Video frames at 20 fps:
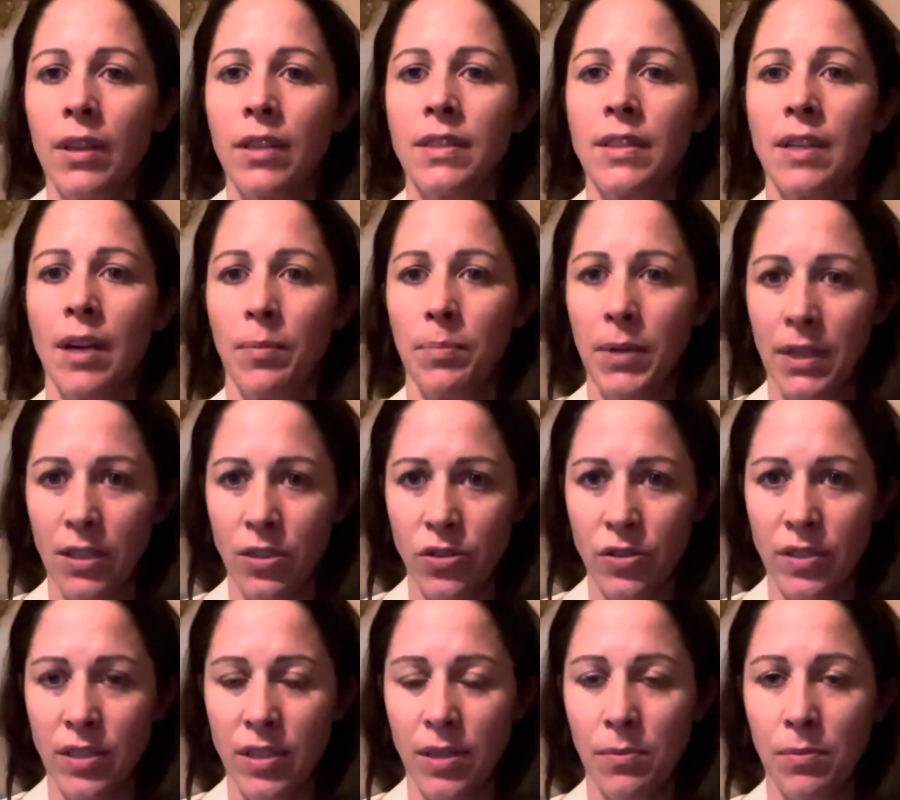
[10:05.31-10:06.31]
start being
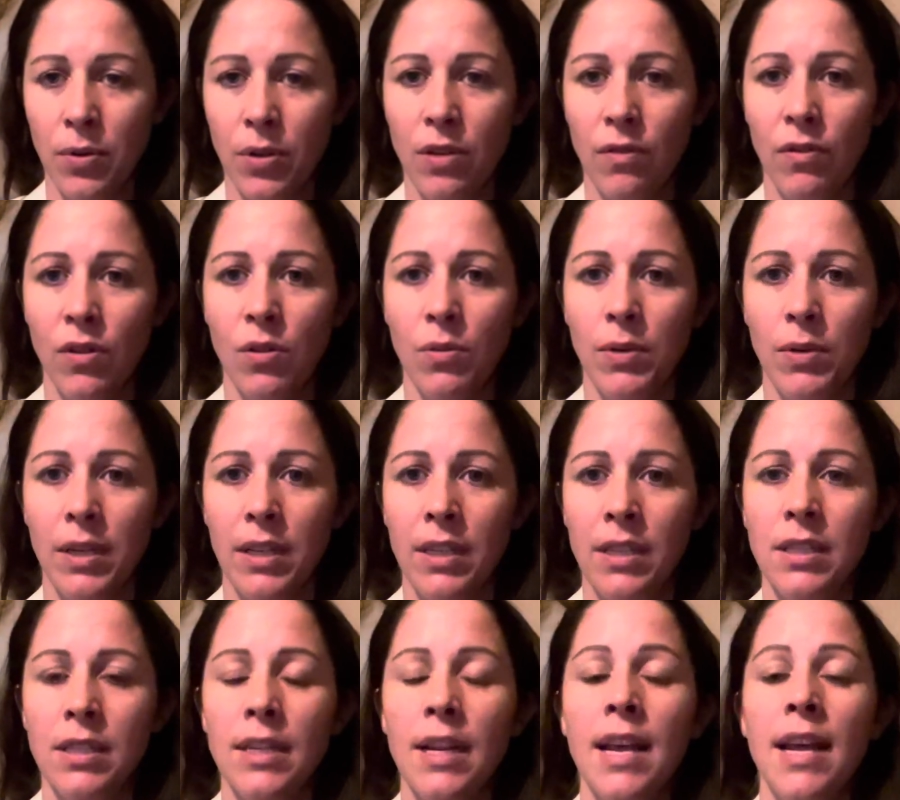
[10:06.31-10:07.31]
interesting point of view with
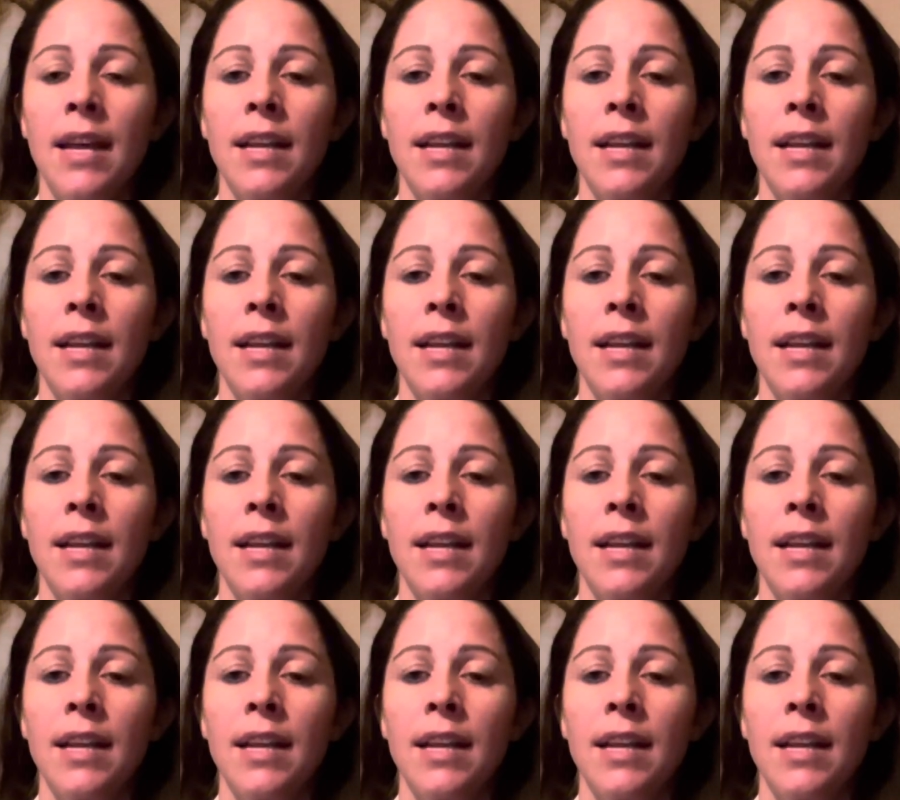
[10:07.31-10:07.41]
it.